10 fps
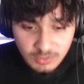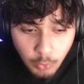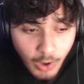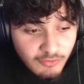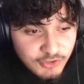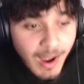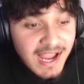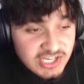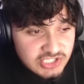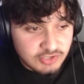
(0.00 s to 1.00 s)
What have you
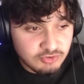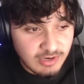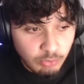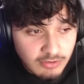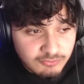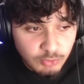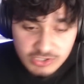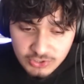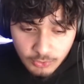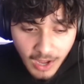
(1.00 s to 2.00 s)
actually created? What,
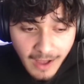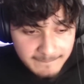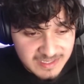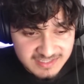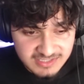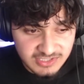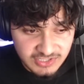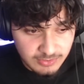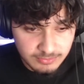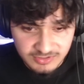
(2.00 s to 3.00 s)
what's your art piece gonna
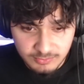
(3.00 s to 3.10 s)
do to the